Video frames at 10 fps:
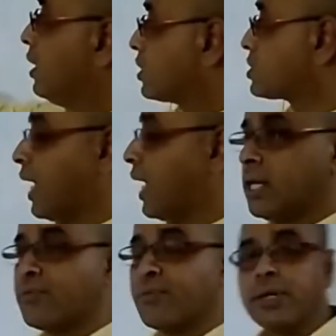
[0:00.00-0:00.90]
the sign
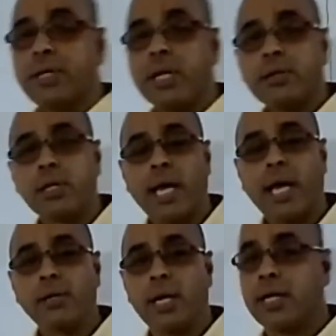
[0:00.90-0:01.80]
of integral
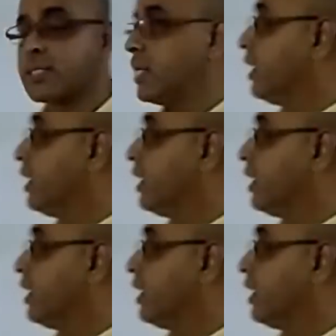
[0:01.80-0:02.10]
calculus,